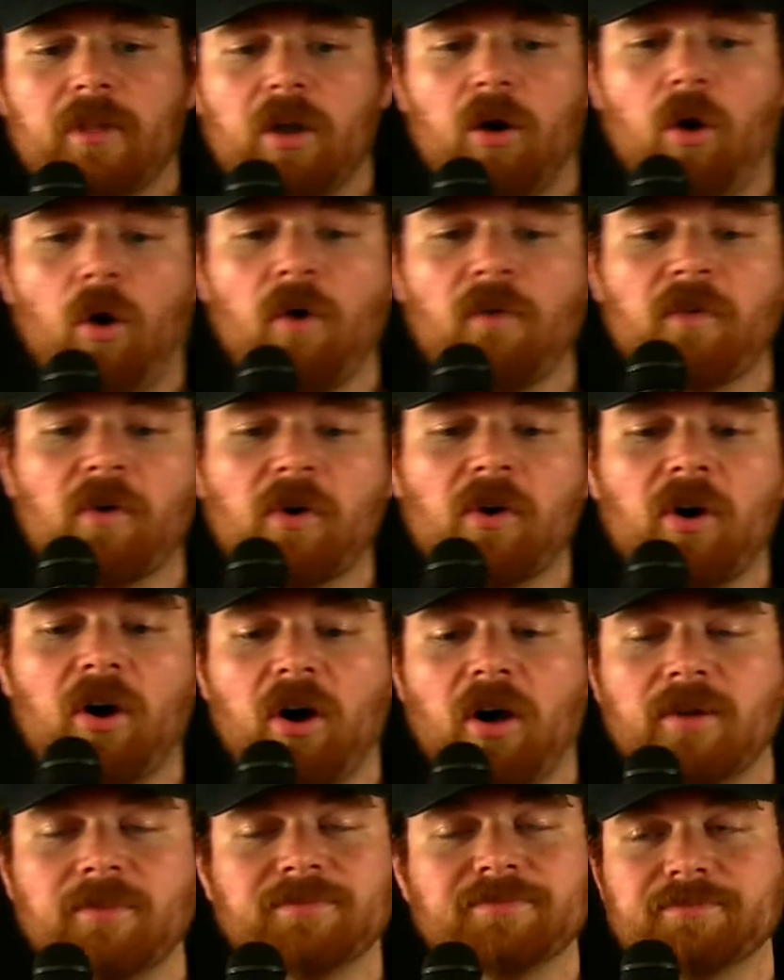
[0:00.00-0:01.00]

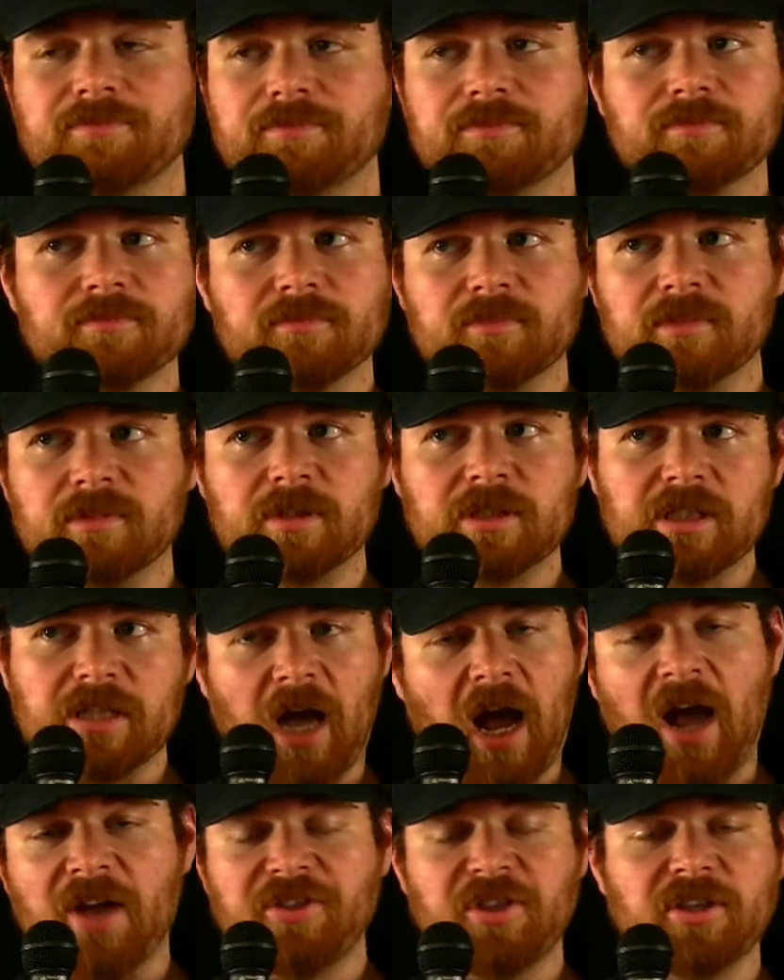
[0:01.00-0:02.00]
overall,
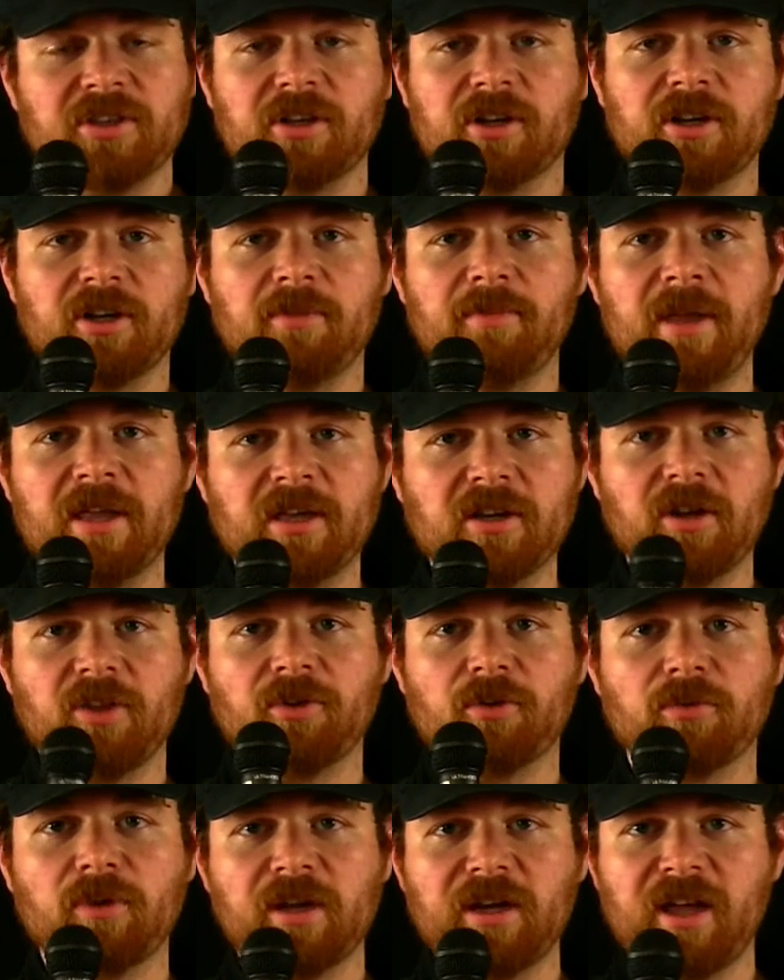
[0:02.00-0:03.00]
I think they're going to make
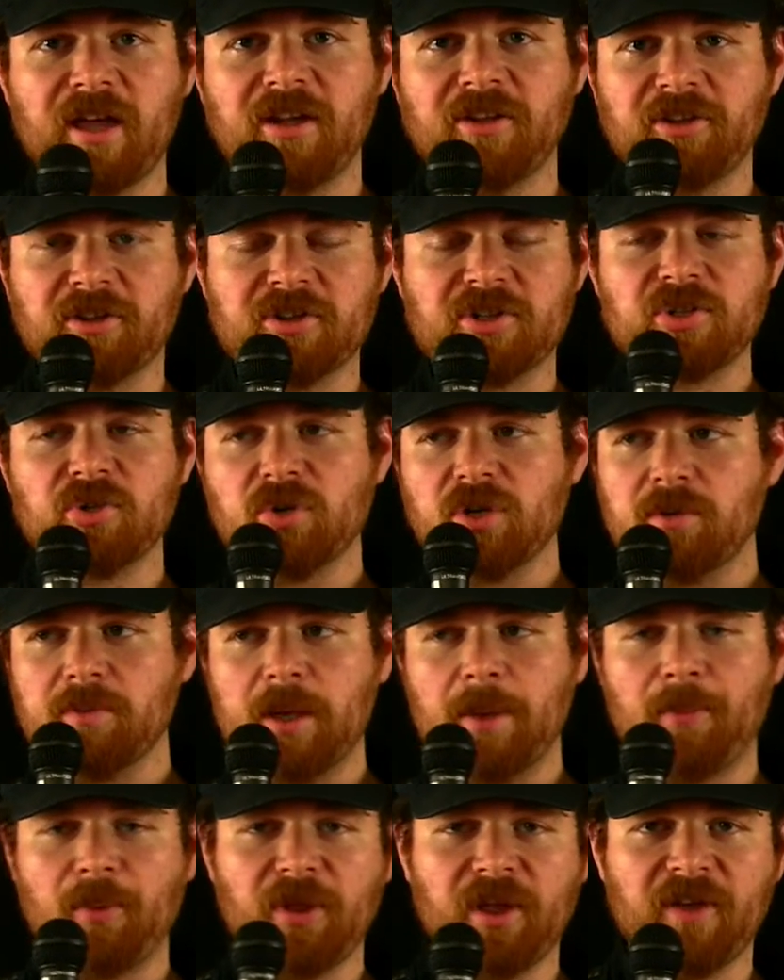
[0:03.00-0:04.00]
another run at it. They're still going to be
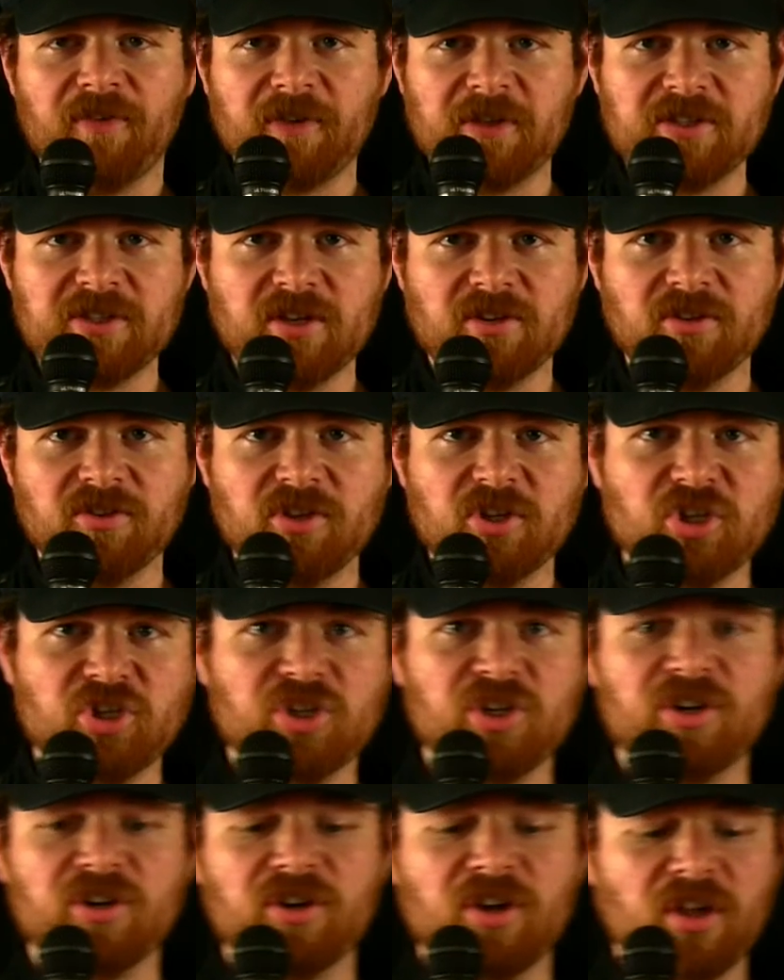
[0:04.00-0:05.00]
a playoff contender this
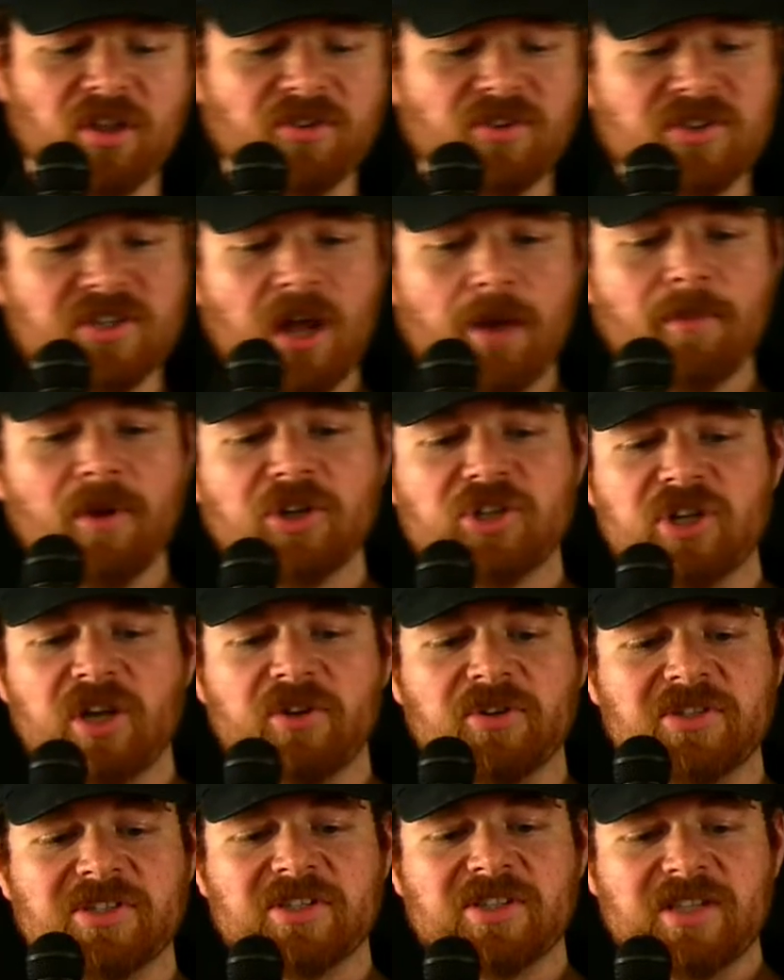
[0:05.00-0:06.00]
year. There's not much
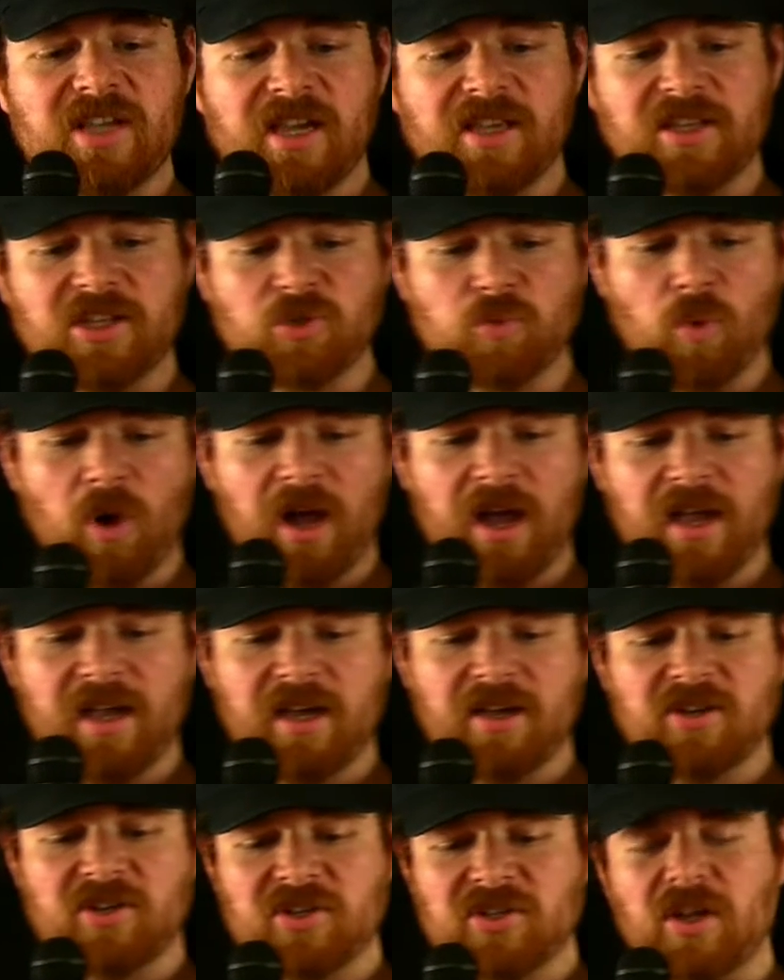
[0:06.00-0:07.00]
else to say. That's why I
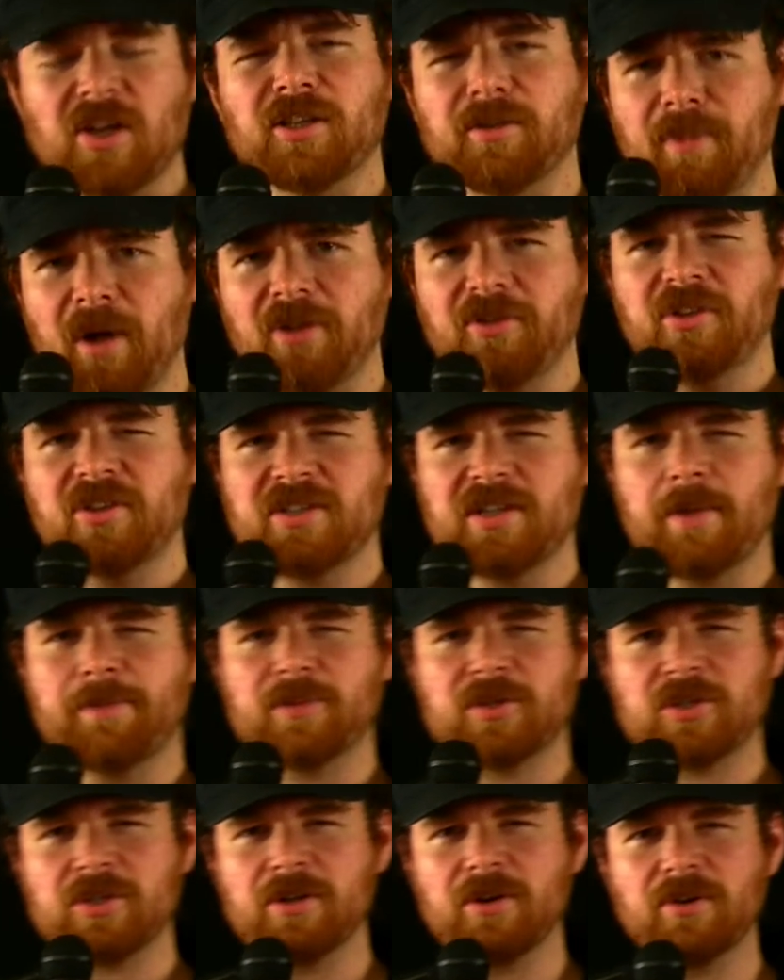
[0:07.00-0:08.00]
kind of stuck them on this
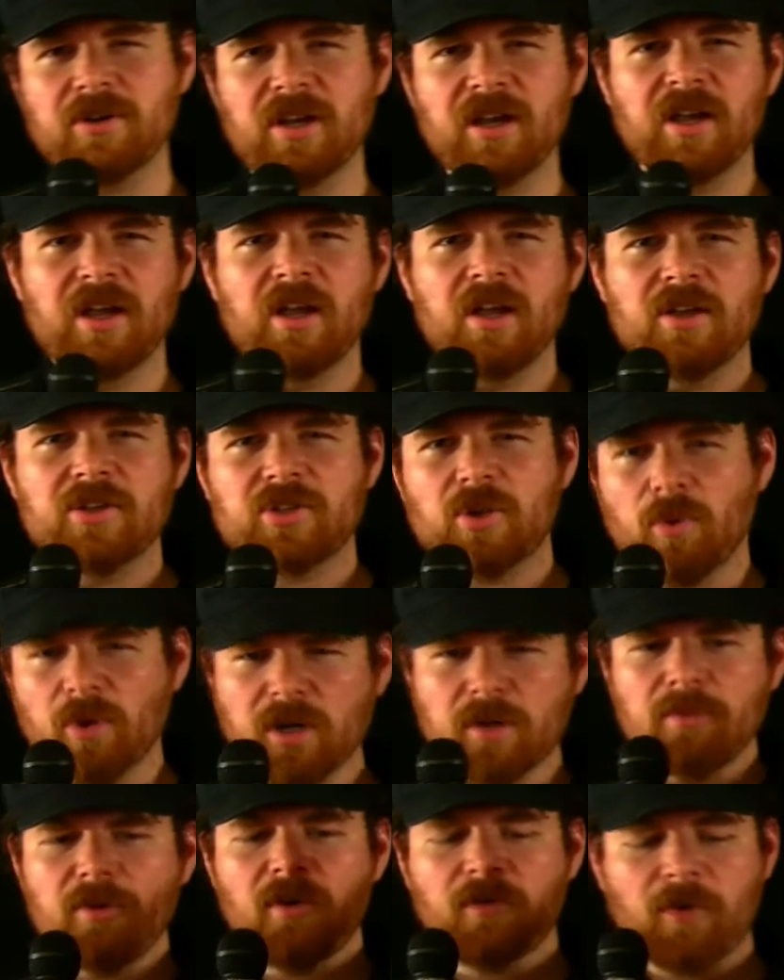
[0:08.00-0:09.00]
episode. So we're
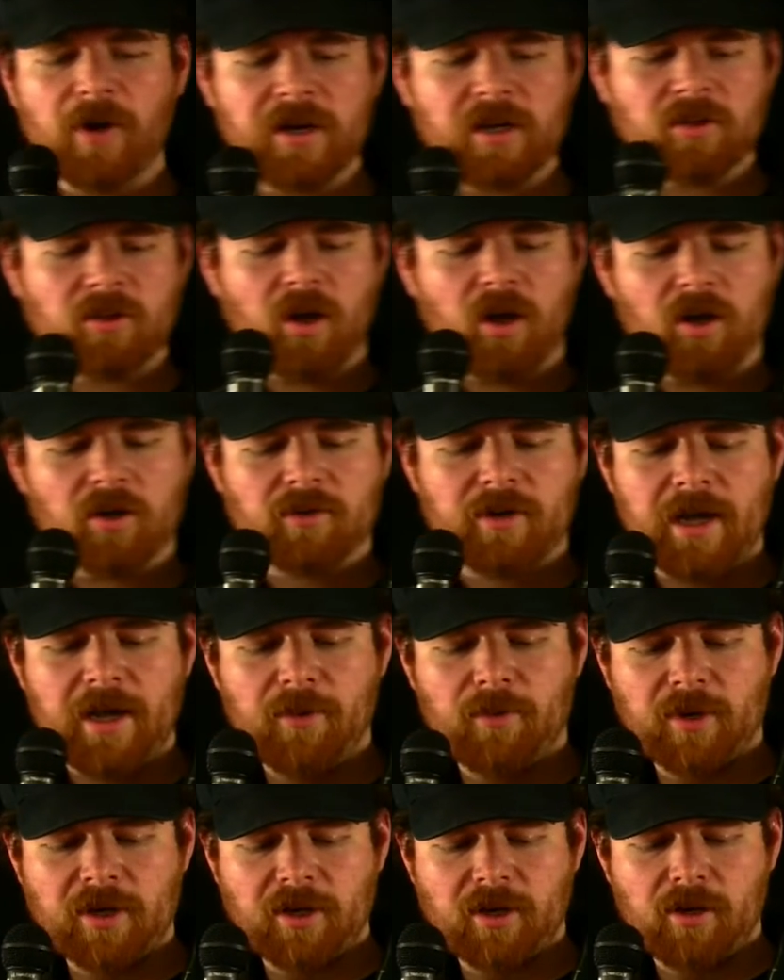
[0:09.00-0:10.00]
going to move right along, right?
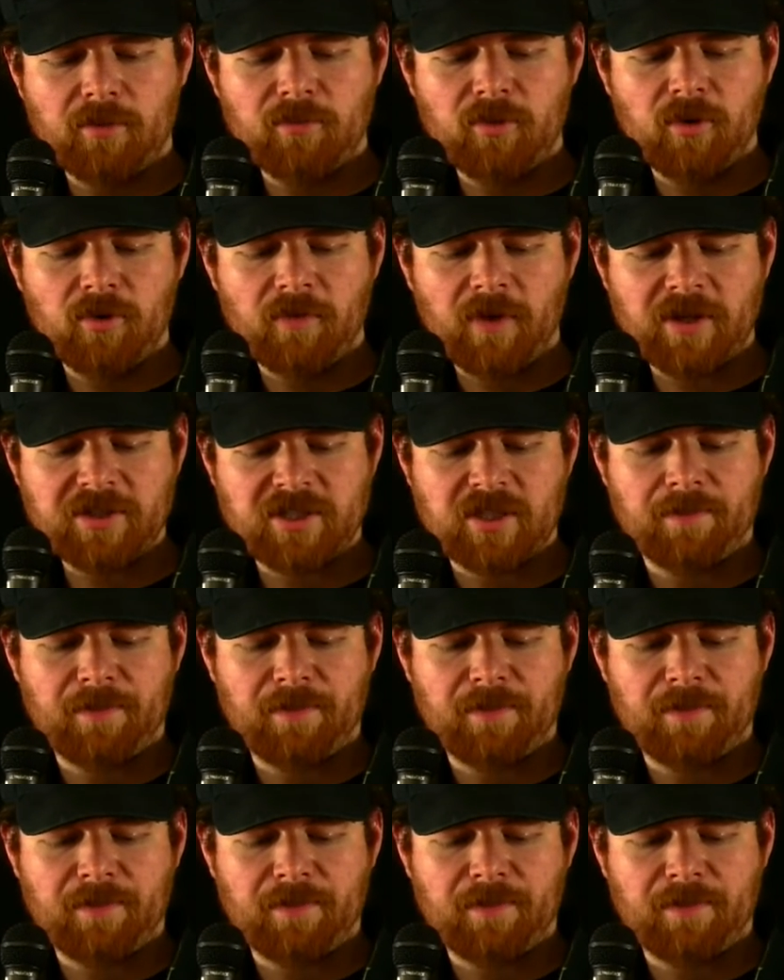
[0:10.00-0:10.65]
We're going to go move on to the